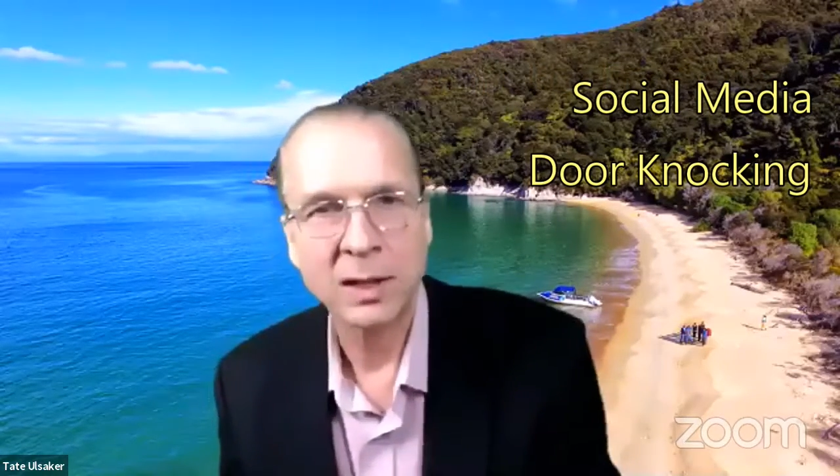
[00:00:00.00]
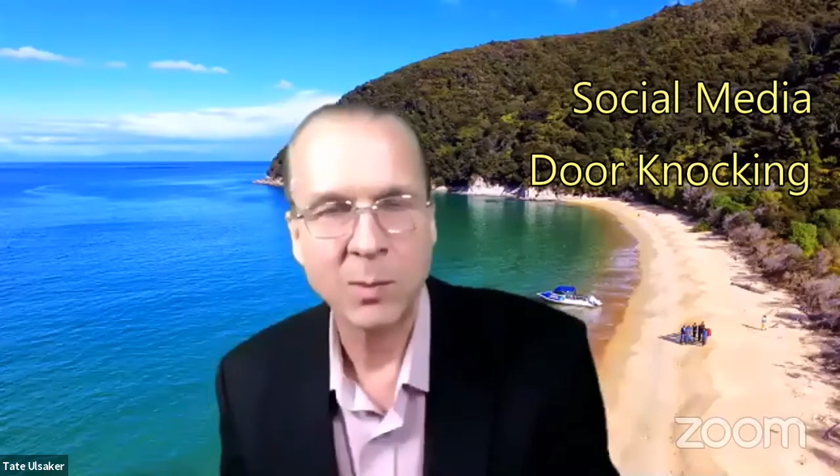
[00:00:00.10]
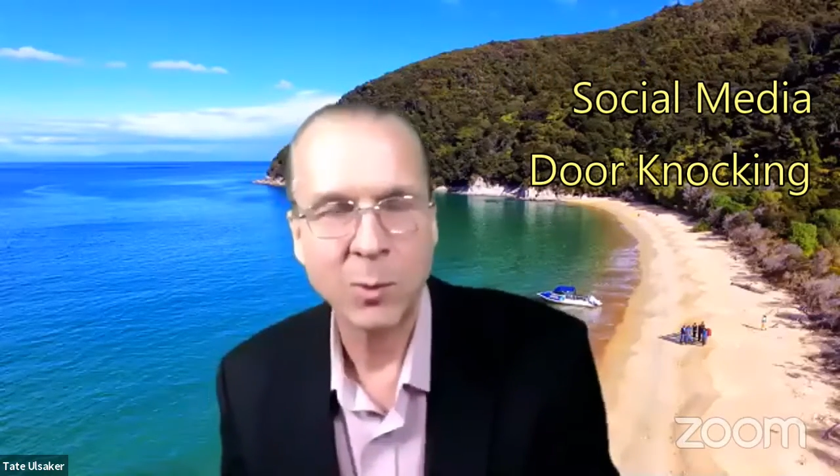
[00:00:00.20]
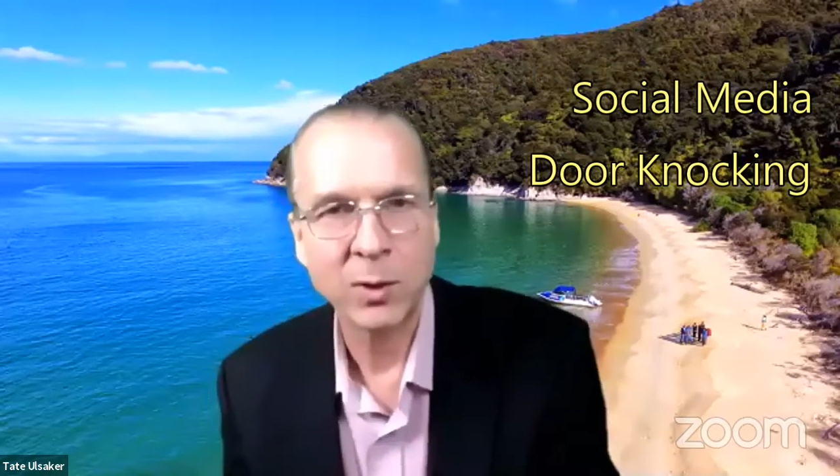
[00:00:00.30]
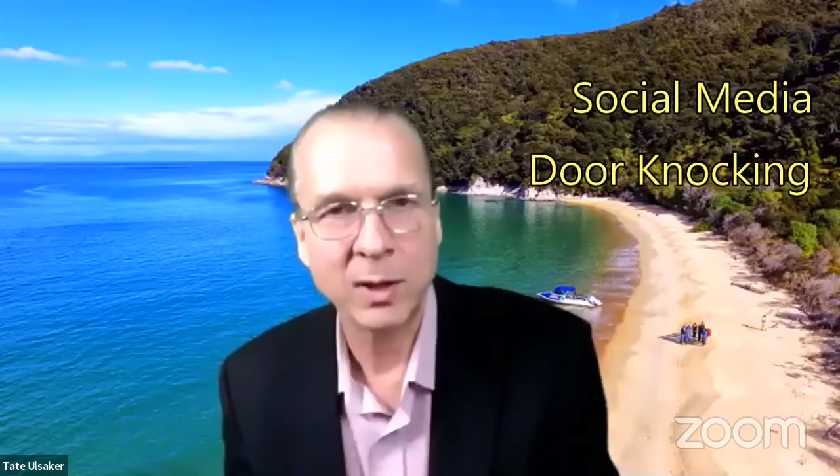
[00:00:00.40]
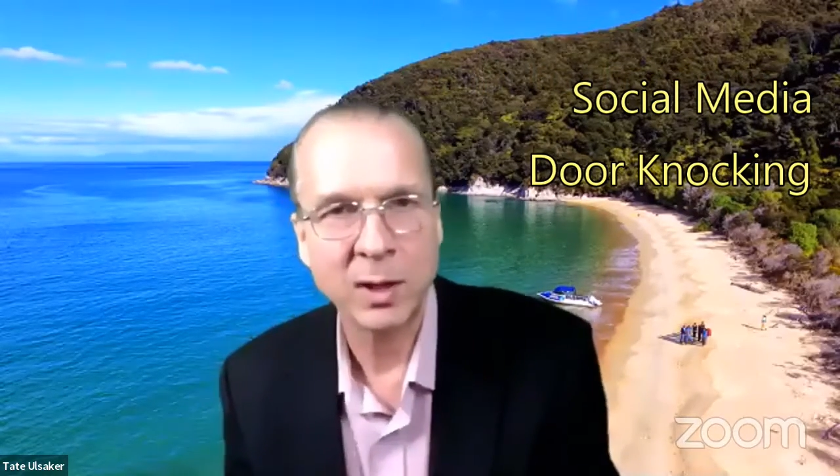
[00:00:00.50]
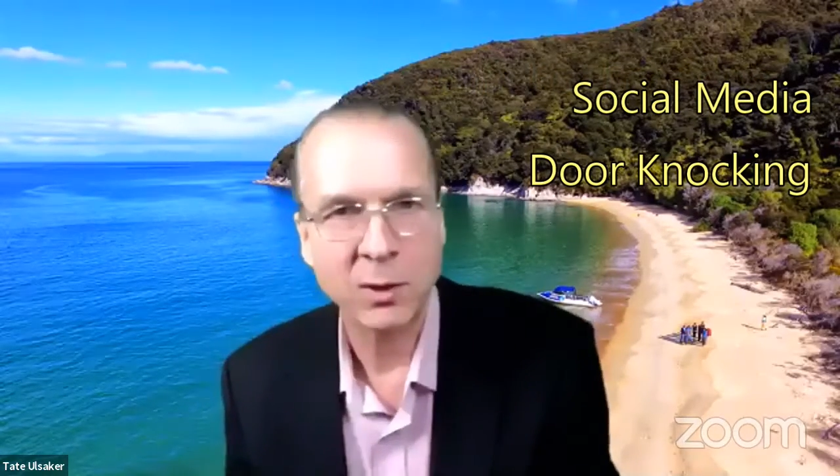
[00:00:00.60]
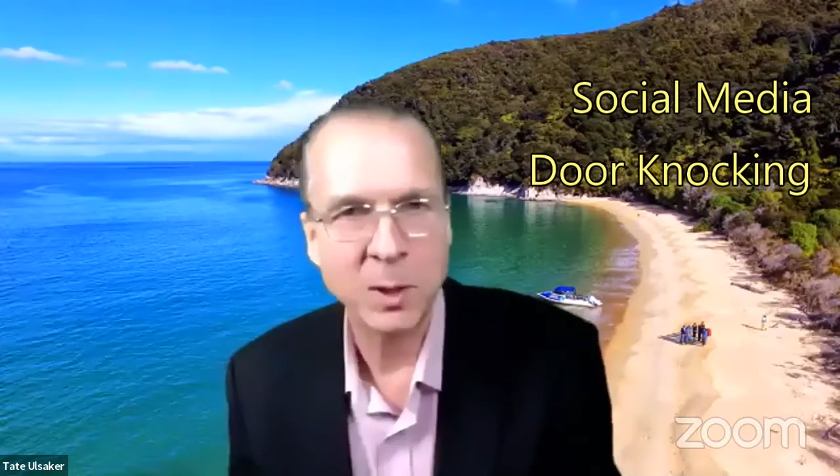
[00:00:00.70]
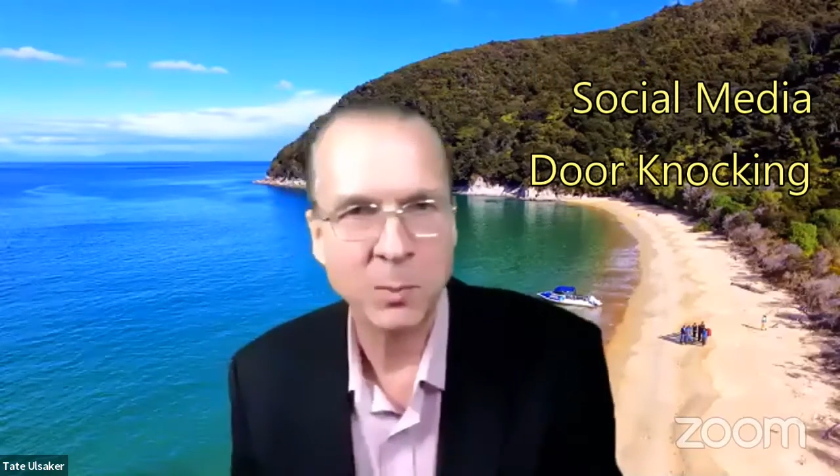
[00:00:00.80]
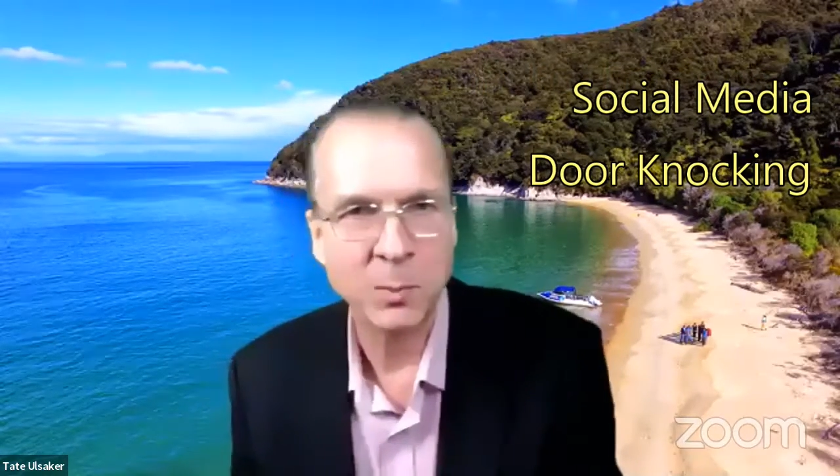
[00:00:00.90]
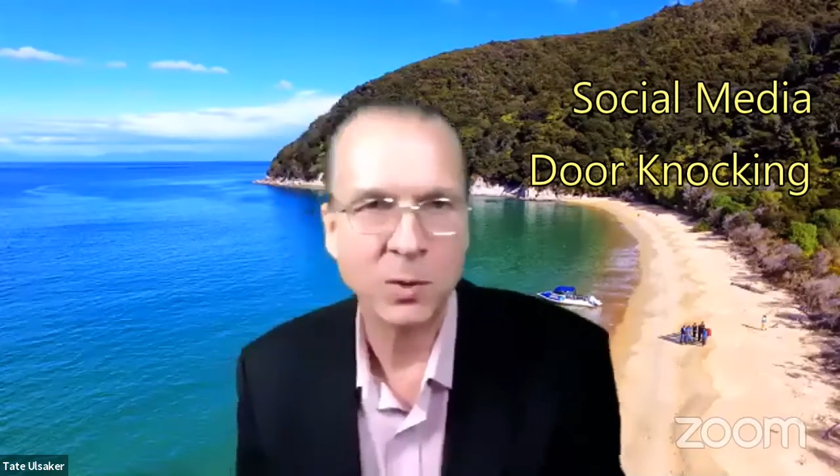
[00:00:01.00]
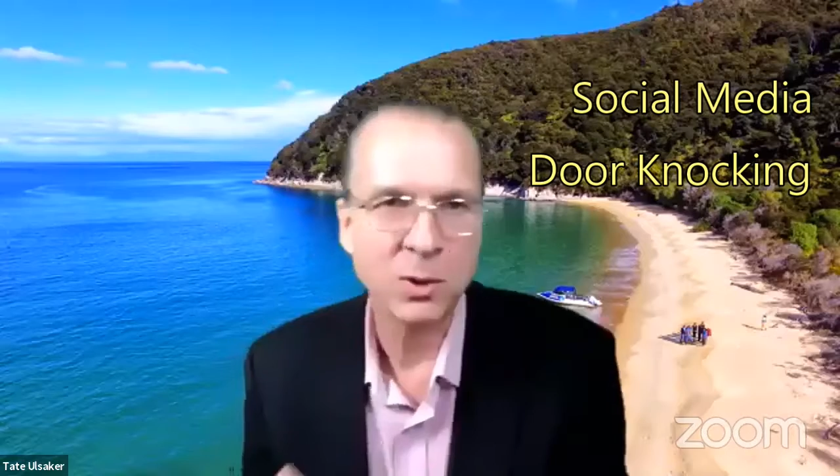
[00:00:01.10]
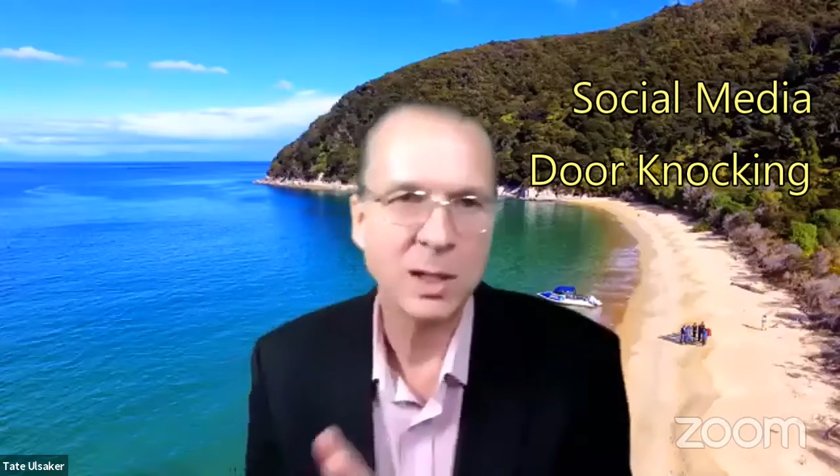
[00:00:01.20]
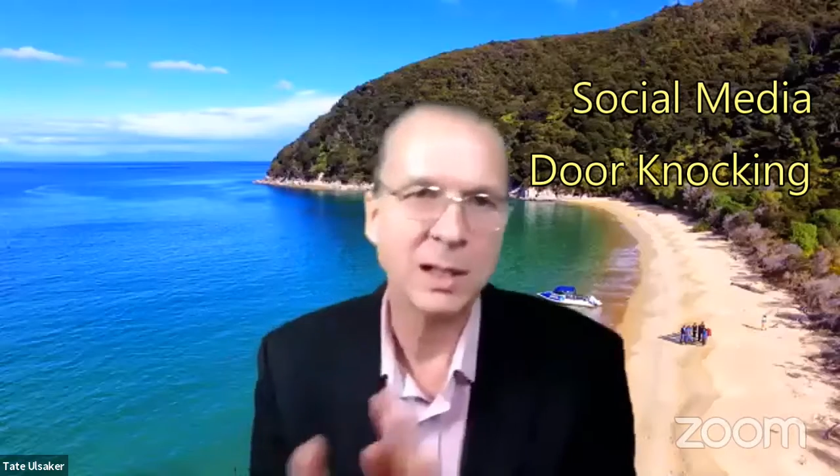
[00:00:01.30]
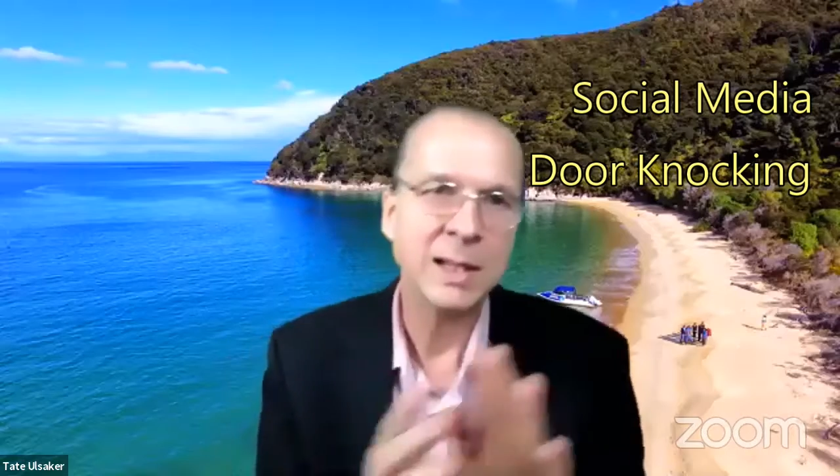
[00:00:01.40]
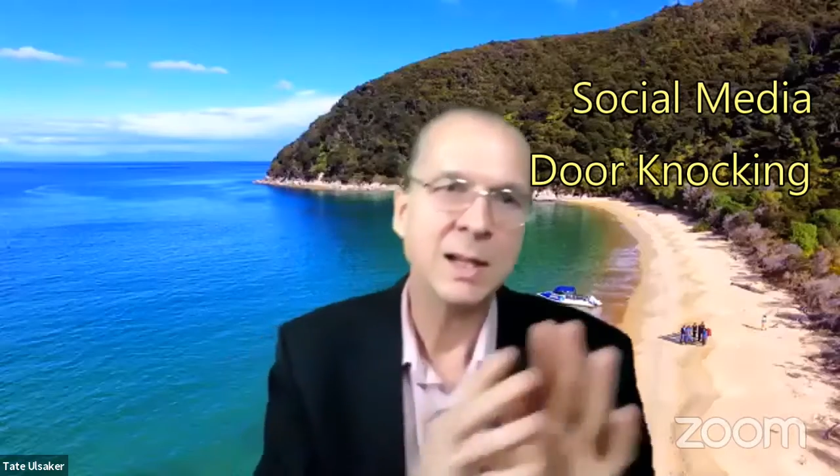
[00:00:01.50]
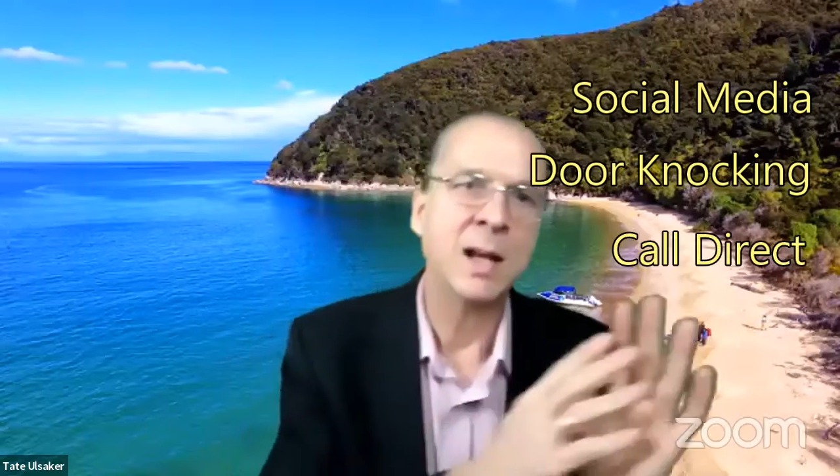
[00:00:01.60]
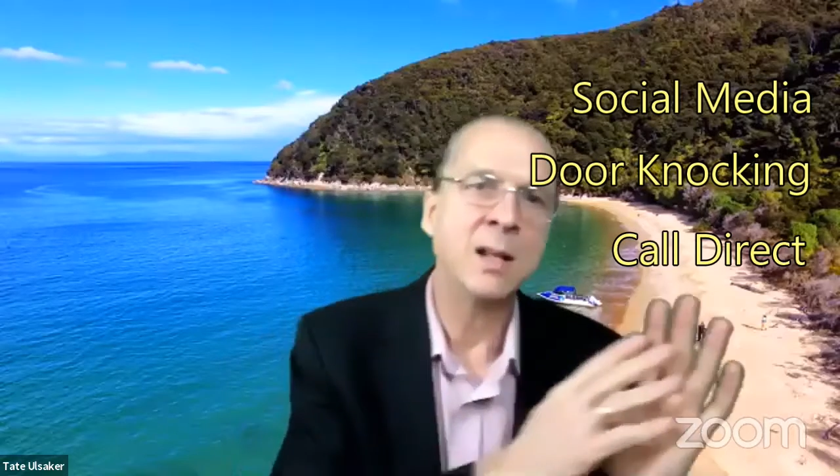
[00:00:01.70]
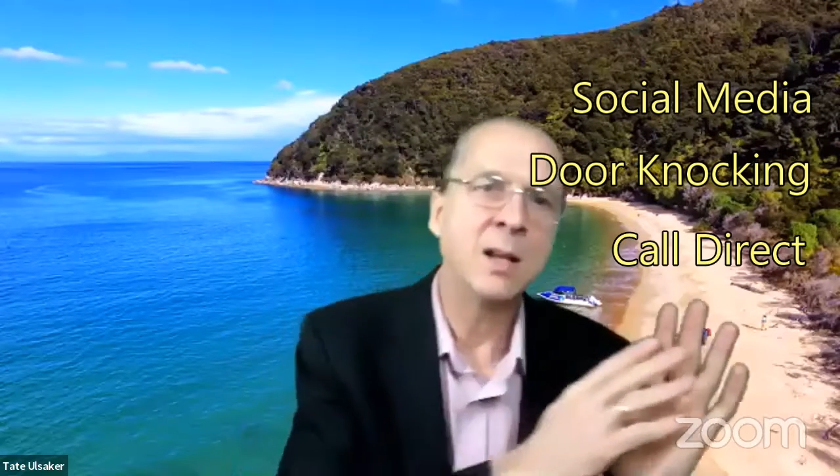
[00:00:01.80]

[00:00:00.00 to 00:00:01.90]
more than other people. You can lean on